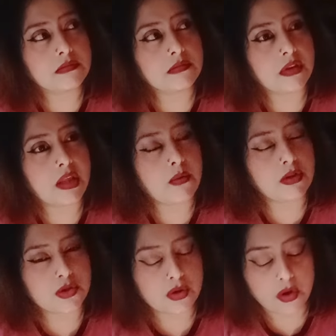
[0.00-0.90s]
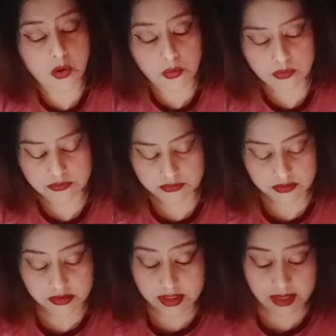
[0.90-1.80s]
They want to know.
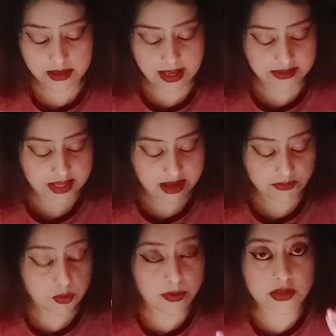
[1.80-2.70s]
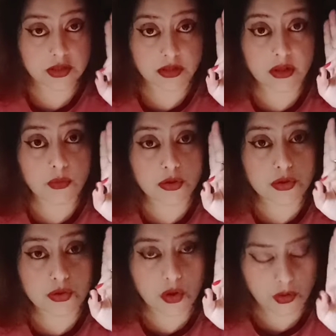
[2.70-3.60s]
They have a question. They want to
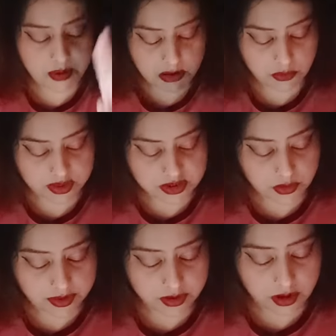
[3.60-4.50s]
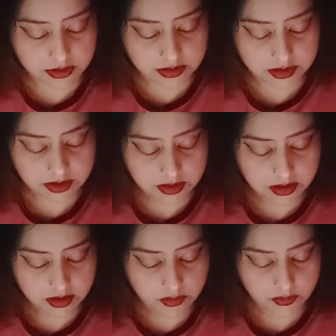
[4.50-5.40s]
know about what is going on.
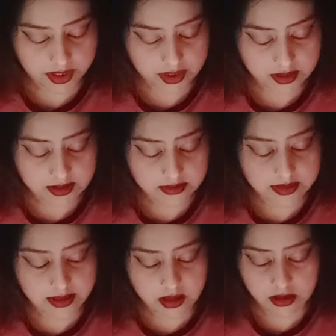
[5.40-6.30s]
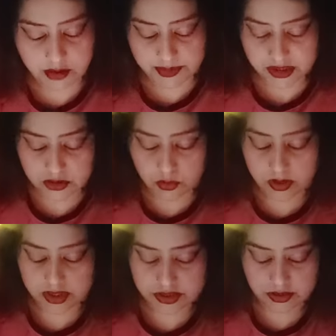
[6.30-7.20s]
Okay? They are coming
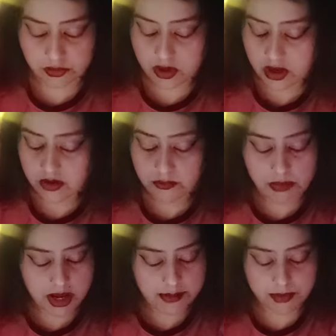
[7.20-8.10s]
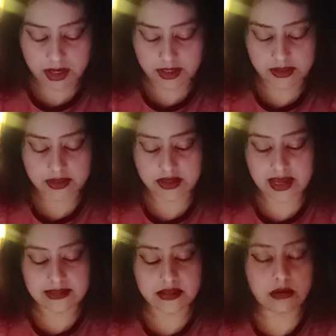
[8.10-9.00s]
towards you. My.
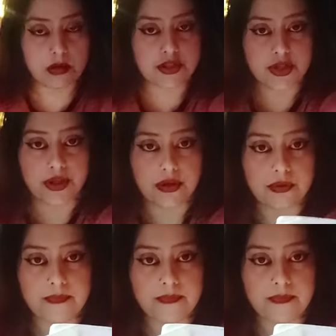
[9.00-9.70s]
Yes, they're watching you.